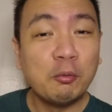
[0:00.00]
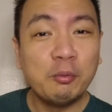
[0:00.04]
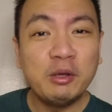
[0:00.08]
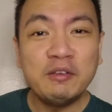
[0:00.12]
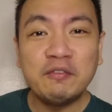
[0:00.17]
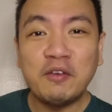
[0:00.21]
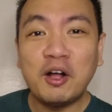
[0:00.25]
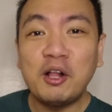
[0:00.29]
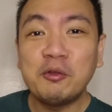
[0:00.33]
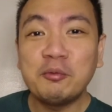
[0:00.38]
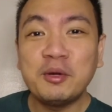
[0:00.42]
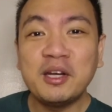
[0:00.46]

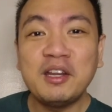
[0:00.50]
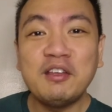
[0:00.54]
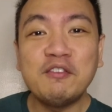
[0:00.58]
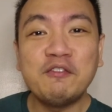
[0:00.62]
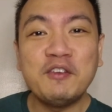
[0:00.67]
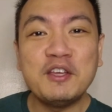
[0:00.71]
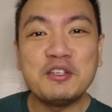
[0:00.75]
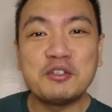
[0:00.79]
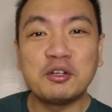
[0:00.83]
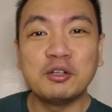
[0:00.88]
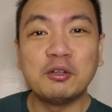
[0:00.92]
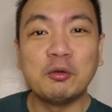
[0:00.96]
We've already
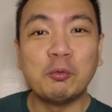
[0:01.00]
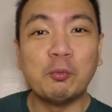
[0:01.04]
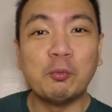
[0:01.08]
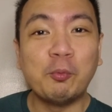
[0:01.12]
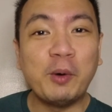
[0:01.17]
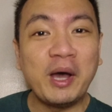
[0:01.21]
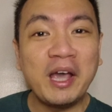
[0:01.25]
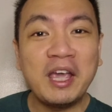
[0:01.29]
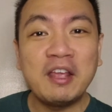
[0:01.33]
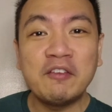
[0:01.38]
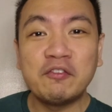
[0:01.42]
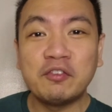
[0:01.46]
featured
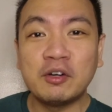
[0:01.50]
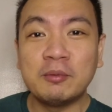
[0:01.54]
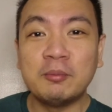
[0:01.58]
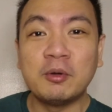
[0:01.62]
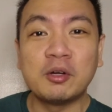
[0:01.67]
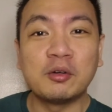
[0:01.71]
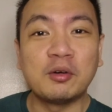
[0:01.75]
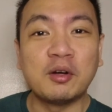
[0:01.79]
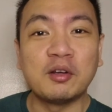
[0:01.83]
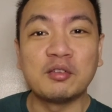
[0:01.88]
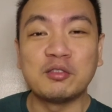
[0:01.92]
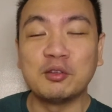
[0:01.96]
wine from
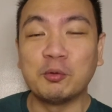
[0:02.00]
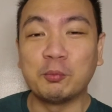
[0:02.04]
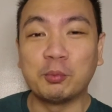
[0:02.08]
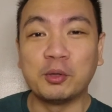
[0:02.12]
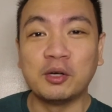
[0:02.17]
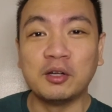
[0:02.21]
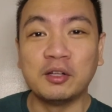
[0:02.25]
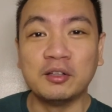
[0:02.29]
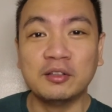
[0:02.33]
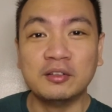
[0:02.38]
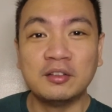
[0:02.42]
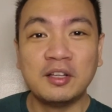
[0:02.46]
across the
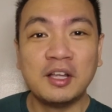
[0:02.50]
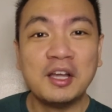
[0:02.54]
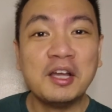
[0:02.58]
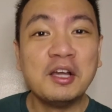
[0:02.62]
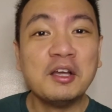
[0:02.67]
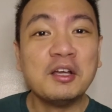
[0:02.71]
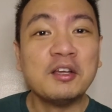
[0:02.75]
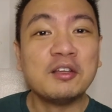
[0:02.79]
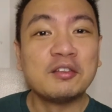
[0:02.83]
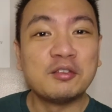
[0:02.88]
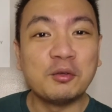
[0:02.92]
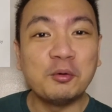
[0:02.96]
world,
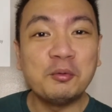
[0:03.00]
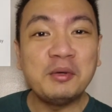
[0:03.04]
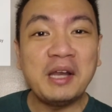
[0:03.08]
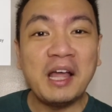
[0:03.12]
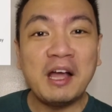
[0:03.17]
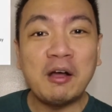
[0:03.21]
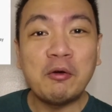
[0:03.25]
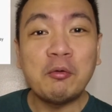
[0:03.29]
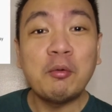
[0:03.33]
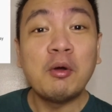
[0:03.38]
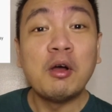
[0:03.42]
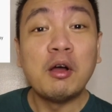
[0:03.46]
so
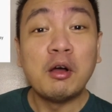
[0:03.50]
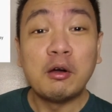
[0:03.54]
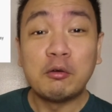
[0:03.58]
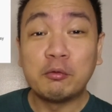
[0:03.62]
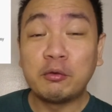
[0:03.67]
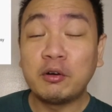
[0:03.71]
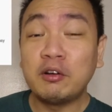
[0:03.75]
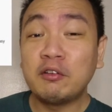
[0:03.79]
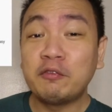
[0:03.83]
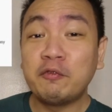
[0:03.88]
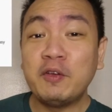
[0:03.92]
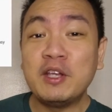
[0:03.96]
now
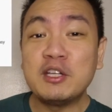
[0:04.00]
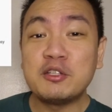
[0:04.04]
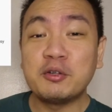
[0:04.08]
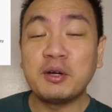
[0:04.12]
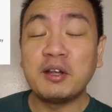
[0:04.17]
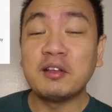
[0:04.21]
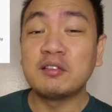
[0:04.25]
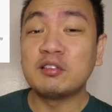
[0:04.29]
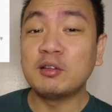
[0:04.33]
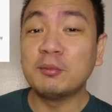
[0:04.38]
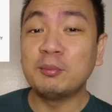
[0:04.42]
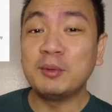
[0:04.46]
we're
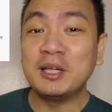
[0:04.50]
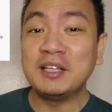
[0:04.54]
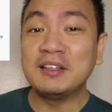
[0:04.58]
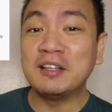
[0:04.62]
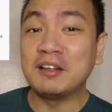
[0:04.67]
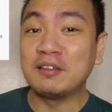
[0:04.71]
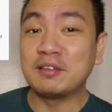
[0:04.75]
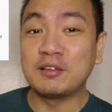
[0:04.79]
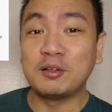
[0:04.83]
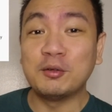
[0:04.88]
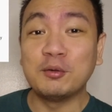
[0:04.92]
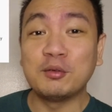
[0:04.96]
featuring something
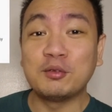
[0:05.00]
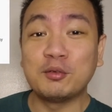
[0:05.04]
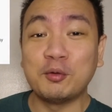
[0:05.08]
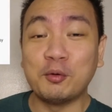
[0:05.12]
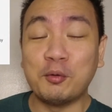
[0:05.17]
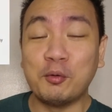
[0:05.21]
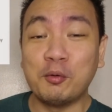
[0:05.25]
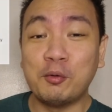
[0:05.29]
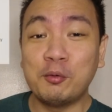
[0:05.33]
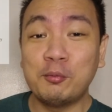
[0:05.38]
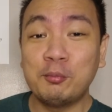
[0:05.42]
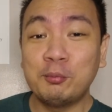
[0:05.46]
that's close to
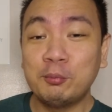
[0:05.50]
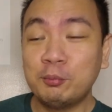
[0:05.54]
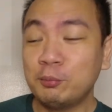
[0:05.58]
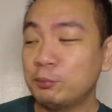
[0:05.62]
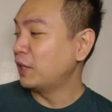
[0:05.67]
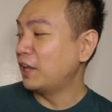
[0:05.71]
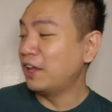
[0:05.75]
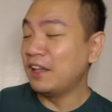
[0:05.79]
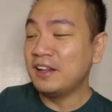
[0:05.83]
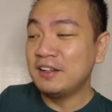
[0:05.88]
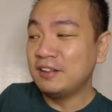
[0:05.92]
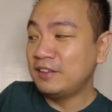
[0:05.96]
home,
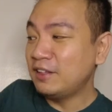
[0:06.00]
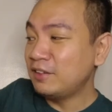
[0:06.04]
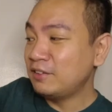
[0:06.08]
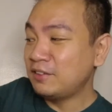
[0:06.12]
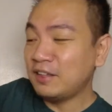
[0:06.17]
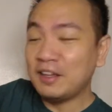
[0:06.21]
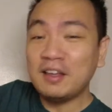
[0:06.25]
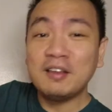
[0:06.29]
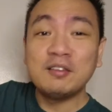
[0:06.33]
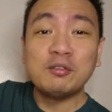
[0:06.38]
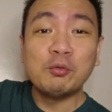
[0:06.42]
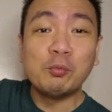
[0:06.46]
and
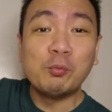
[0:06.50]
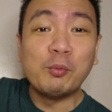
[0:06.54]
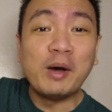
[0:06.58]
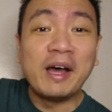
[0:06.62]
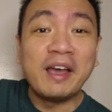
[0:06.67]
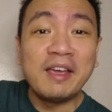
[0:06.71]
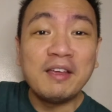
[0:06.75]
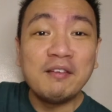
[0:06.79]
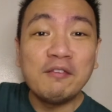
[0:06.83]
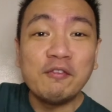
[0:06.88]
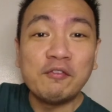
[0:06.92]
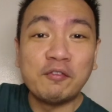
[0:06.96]
this is
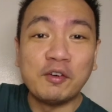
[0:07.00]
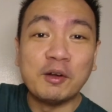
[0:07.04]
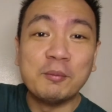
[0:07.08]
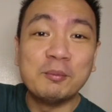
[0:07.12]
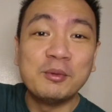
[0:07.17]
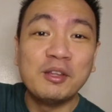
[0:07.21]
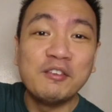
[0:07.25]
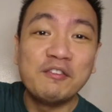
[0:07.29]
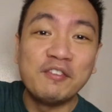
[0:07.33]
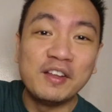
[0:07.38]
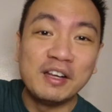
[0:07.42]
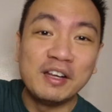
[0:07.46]
wine from the